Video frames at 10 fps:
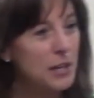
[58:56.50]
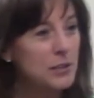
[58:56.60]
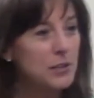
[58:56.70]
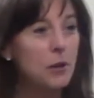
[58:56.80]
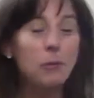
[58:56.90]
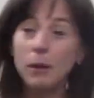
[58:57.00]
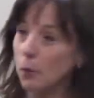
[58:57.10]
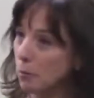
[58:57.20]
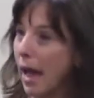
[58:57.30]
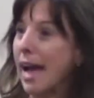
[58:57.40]
So we
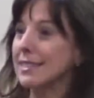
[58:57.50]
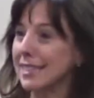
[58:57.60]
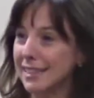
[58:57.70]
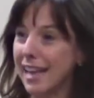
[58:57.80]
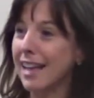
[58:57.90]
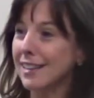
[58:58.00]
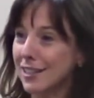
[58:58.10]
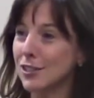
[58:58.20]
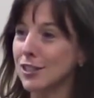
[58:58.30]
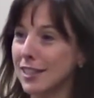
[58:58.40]
were passing that
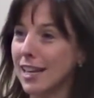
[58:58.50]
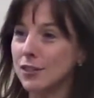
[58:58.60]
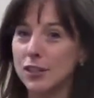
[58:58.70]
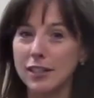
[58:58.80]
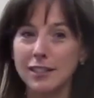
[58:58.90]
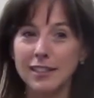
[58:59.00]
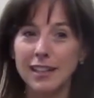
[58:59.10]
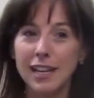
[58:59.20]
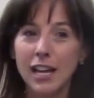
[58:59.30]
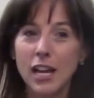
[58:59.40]
legislation.
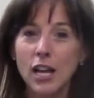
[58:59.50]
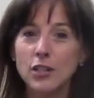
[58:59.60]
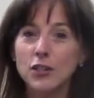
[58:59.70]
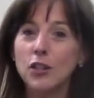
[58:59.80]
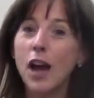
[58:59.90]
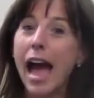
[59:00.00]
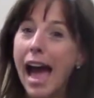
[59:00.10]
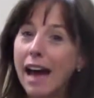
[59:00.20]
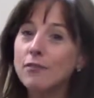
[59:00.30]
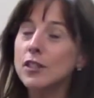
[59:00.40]
So you
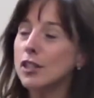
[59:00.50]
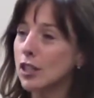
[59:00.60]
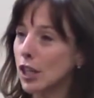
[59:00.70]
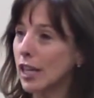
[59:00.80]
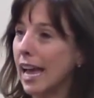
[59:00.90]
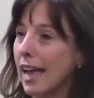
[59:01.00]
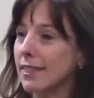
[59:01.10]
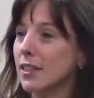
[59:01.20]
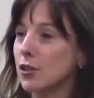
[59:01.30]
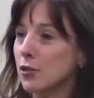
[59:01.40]
have to look
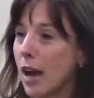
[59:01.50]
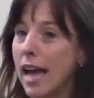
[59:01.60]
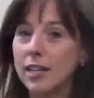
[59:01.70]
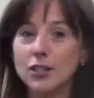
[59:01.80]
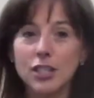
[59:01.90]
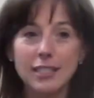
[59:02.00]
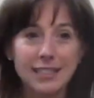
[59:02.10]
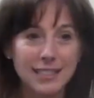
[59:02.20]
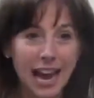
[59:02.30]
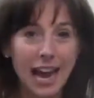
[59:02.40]
at the strategies
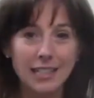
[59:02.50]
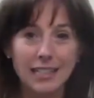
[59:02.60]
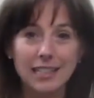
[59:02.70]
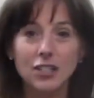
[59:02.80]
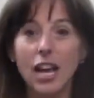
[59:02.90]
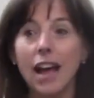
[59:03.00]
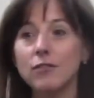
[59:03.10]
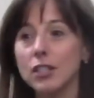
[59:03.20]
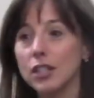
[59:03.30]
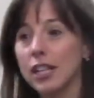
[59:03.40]
and tactics. You
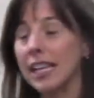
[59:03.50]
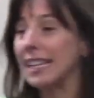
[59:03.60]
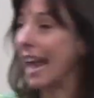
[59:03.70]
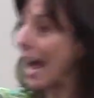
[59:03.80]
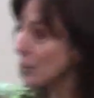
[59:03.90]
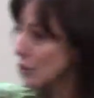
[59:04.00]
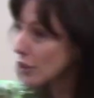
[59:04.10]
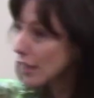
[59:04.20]
have to look at national